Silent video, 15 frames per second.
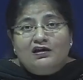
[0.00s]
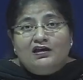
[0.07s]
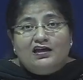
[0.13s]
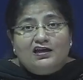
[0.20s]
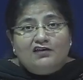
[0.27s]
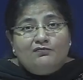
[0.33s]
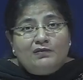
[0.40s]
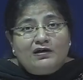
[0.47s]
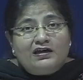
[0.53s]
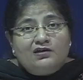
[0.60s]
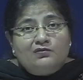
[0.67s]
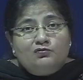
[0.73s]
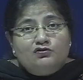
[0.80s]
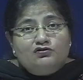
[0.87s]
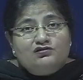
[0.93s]
If my
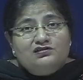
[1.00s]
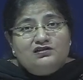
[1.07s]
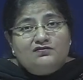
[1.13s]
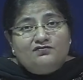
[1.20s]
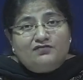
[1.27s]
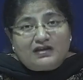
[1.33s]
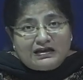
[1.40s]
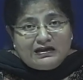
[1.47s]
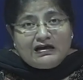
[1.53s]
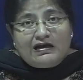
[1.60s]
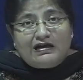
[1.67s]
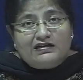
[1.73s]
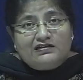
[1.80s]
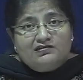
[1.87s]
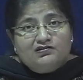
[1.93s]
emotions are very
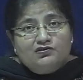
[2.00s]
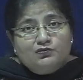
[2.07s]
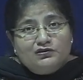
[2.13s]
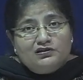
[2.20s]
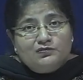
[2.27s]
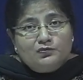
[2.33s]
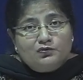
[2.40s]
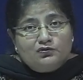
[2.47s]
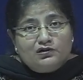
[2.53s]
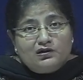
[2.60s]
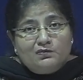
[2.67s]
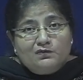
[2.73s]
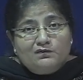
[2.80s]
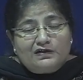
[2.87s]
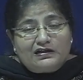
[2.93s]
heightened with the program
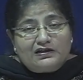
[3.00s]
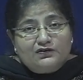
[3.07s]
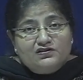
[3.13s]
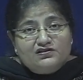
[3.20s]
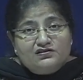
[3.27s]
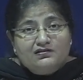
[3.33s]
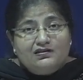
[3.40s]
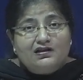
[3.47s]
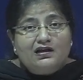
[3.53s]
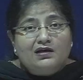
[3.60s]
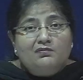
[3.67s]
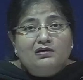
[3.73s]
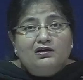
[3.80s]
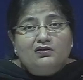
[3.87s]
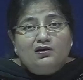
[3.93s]
evaluation, then I
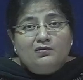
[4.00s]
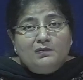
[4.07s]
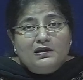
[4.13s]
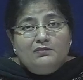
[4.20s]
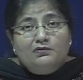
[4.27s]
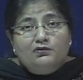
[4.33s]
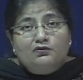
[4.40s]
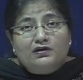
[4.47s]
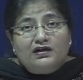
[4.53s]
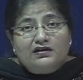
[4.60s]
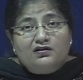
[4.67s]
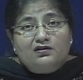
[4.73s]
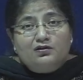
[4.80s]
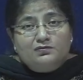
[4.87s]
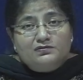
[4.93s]
may not be able to write
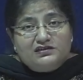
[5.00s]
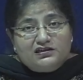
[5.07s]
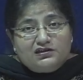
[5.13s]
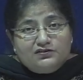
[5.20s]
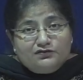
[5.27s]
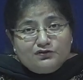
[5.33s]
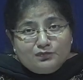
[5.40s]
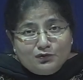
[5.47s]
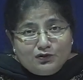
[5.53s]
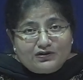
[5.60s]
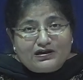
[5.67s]
an objective report.